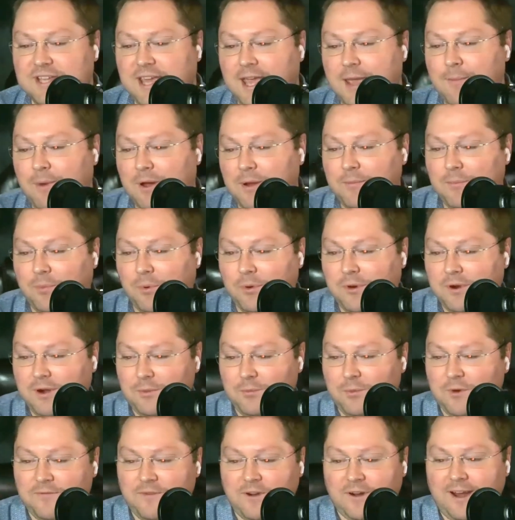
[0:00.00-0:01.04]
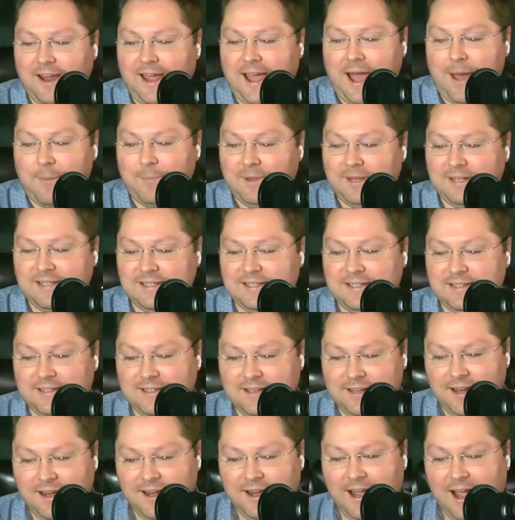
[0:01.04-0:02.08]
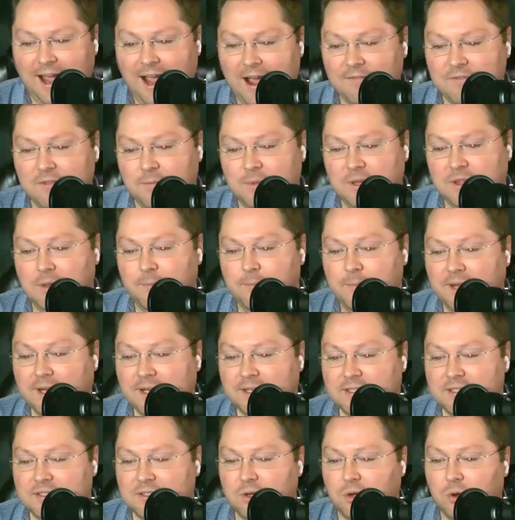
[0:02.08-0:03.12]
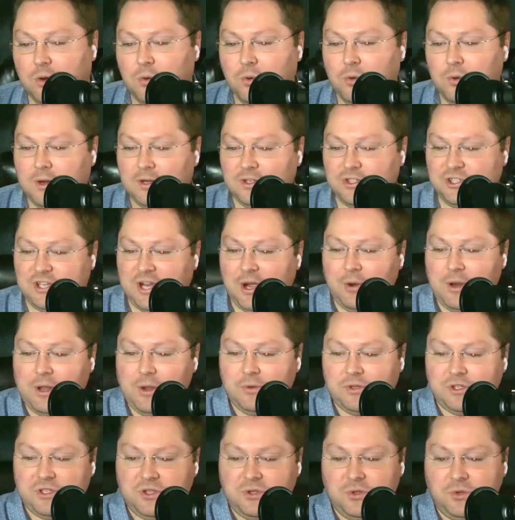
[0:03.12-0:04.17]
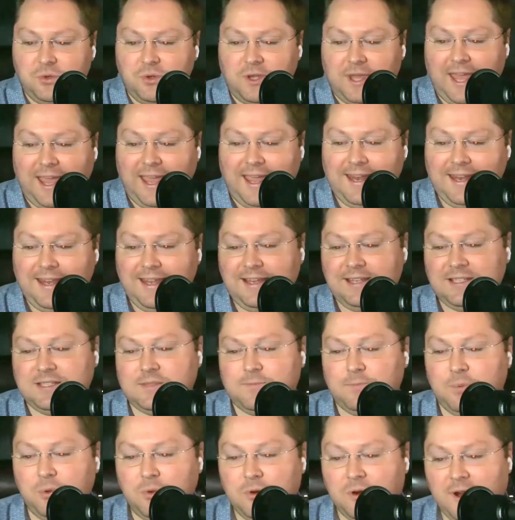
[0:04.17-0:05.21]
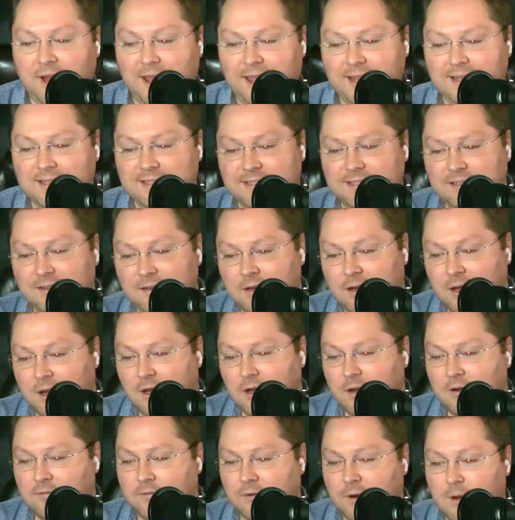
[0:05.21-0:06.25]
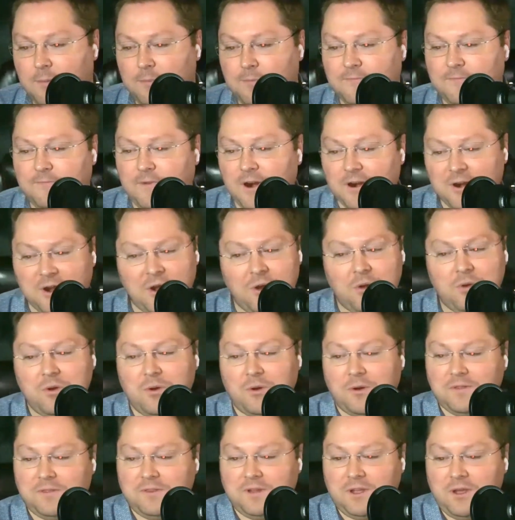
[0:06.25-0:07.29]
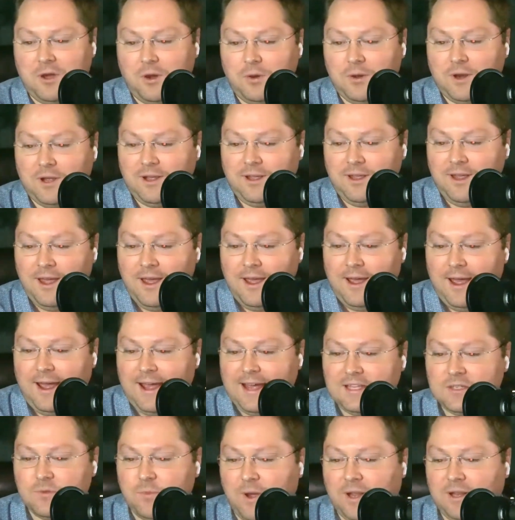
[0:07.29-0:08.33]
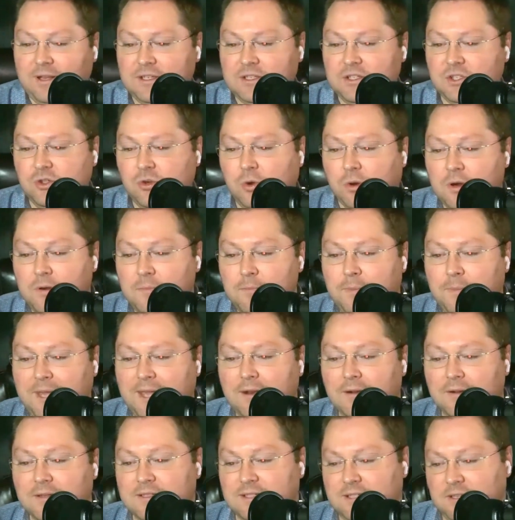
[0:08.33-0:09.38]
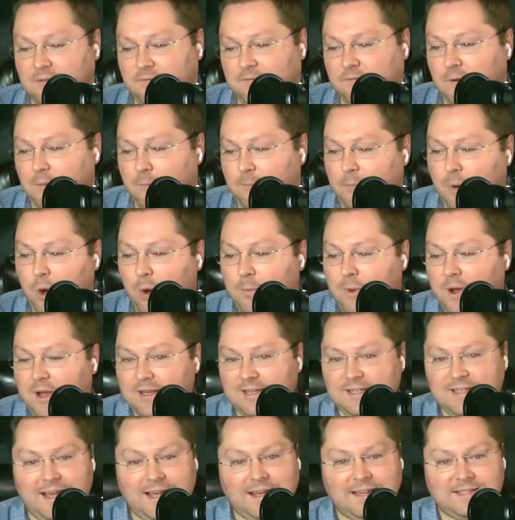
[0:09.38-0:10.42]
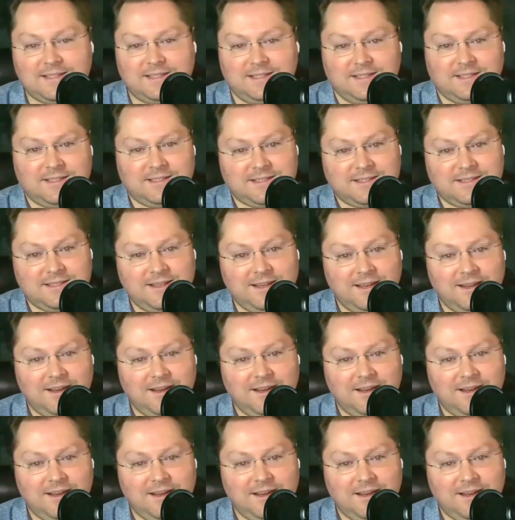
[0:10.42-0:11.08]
came on board, and we're very happy to have them in the mix. So shout out to Katie Spooner Hansen from Fargo, North Dakota, as well as Jordan Peterson from Beaumont, Texas.